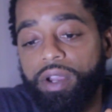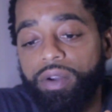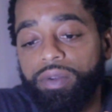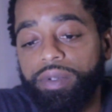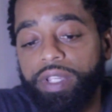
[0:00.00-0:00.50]

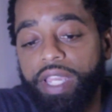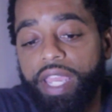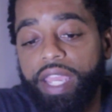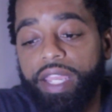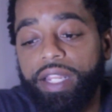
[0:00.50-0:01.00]
ago,
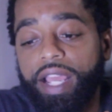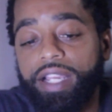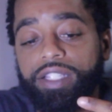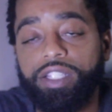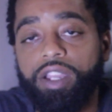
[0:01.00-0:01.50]
and
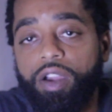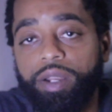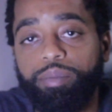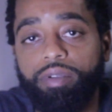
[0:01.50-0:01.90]
I just started